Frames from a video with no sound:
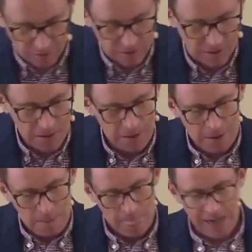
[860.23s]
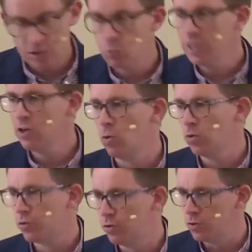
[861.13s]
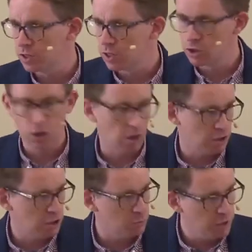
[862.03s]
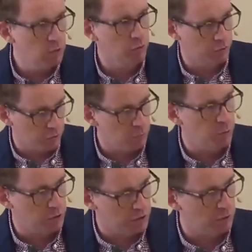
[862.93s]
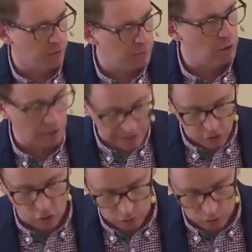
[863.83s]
else. As we go through, as a church, as we go through books of the Bible like